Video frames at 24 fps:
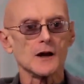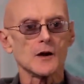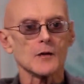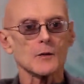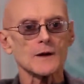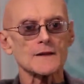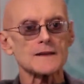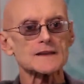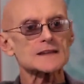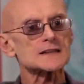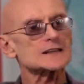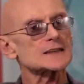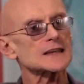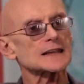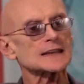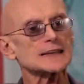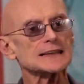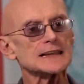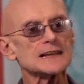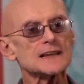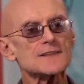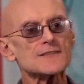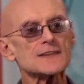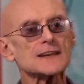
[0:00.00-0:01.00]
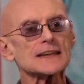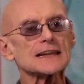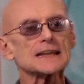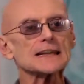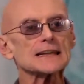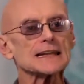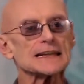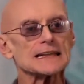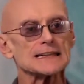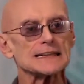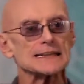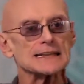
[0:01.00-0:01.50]
when the
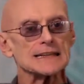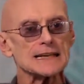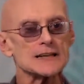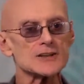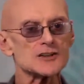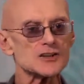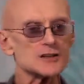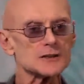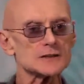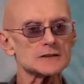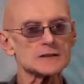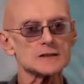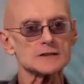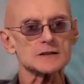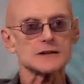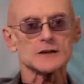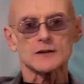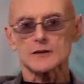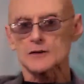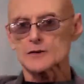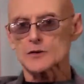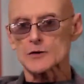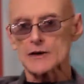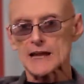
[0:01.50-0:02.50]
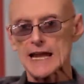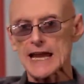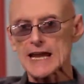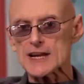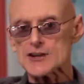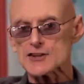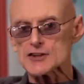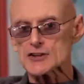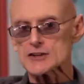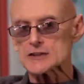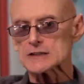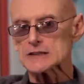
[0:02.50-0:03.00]
significant additions,
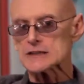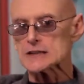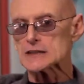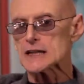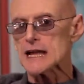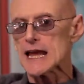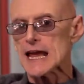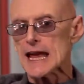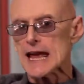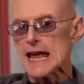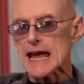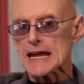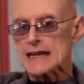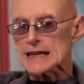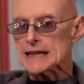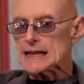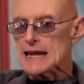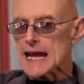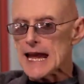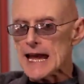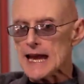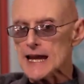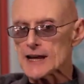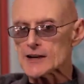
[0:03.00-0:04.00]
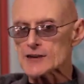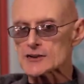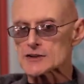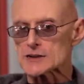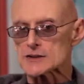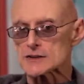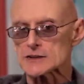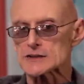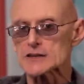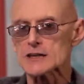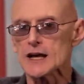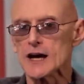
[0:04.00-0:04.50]
creations, and
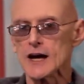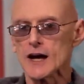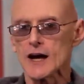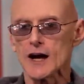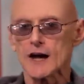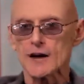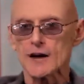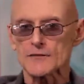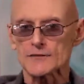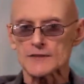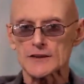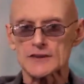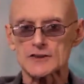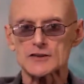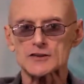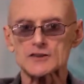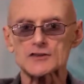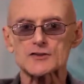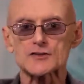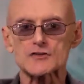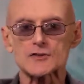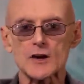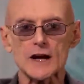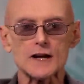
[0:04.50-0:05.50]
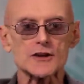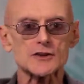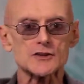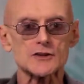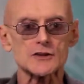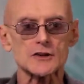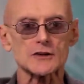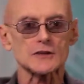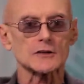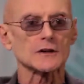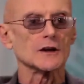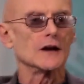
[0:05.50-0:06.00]
inactions of the
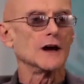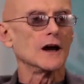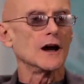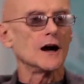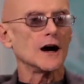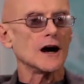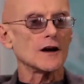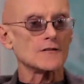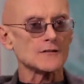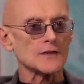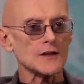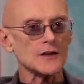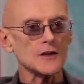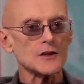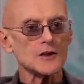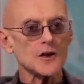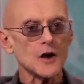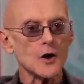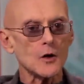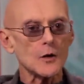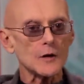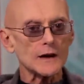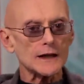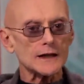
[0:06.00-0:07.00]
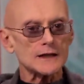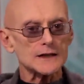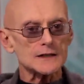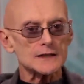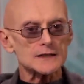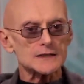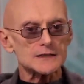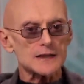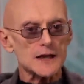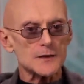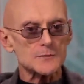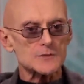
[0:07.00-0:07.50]
structure of the knowing
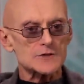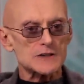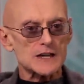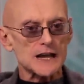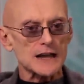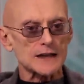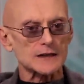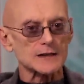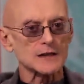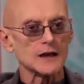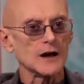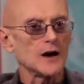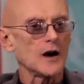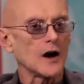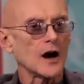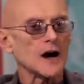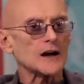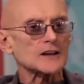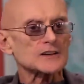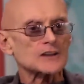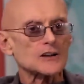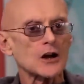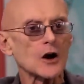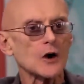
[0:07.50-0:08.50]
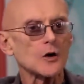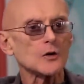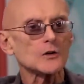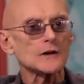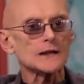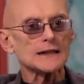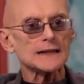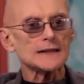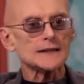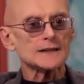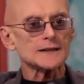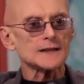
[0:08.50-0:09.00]
subject are
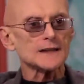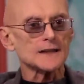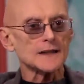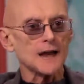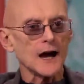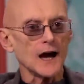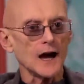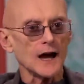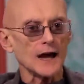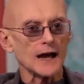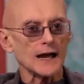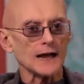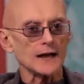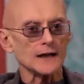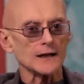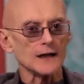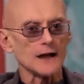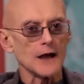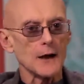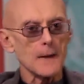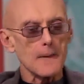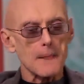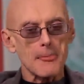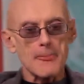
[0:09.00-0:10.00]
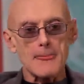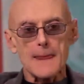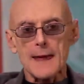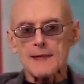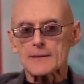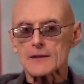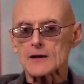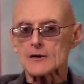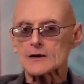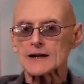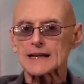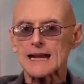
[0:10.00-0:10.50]
totally denied and their